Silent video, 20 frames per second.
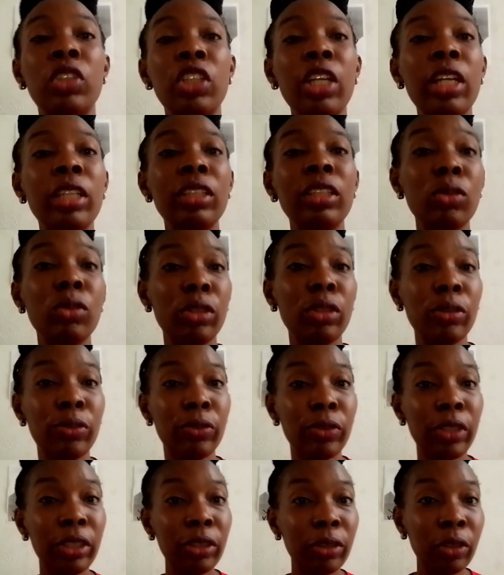shared into
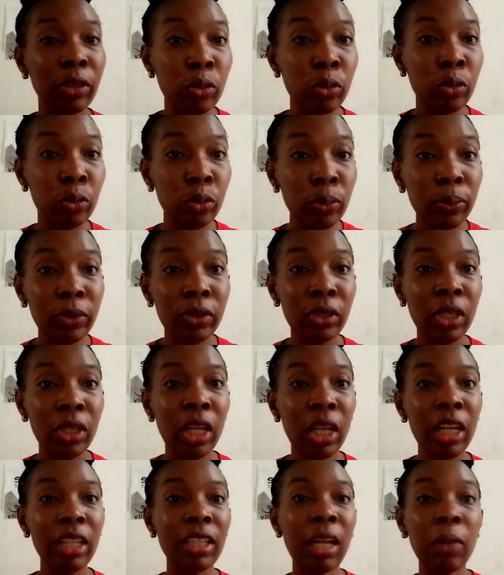different groups
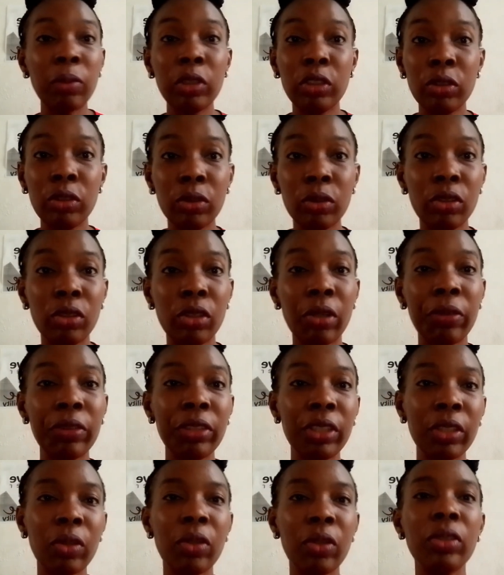that we use
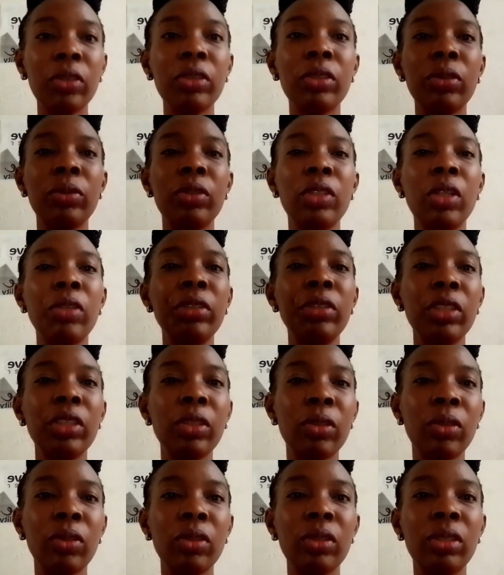during the course. So during
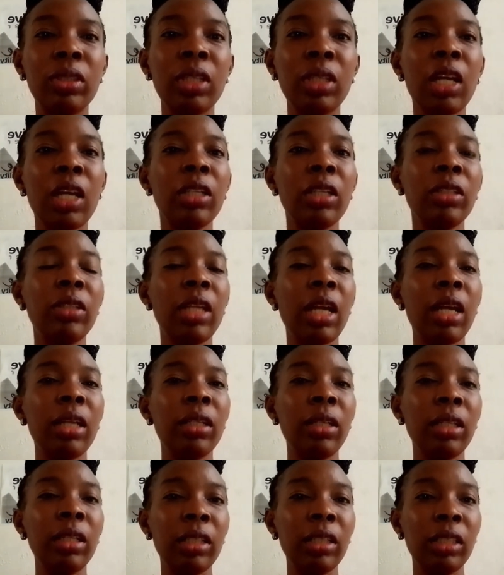the course,
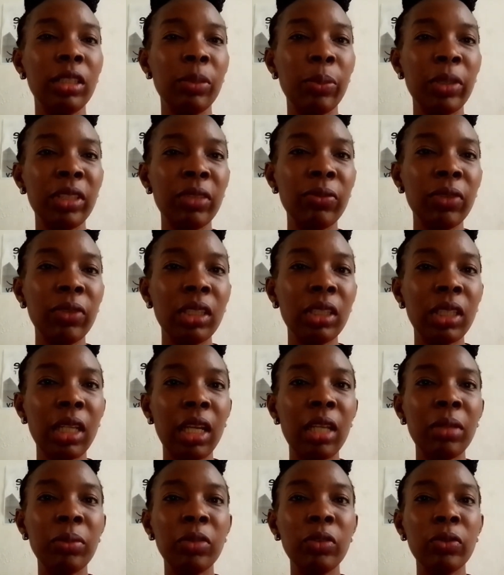there is a specific
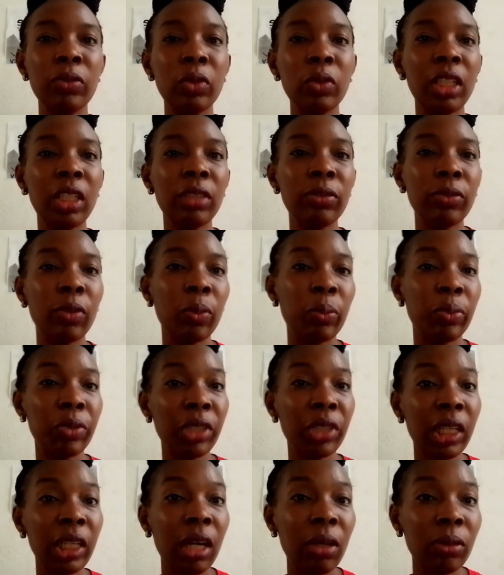time devoted for
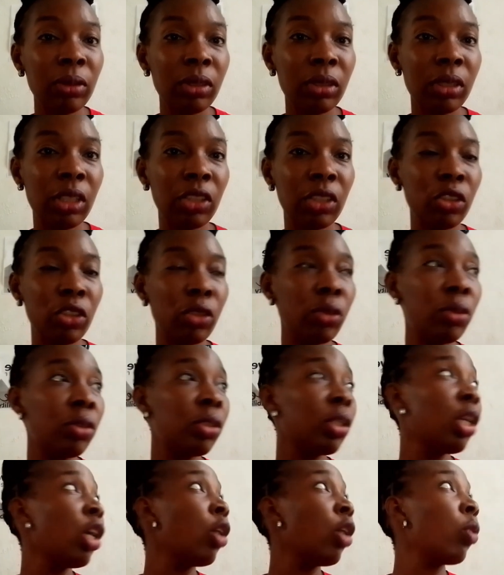breakout sessions
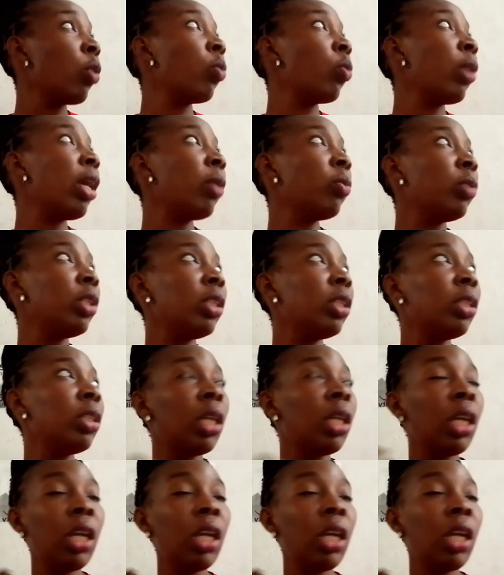where we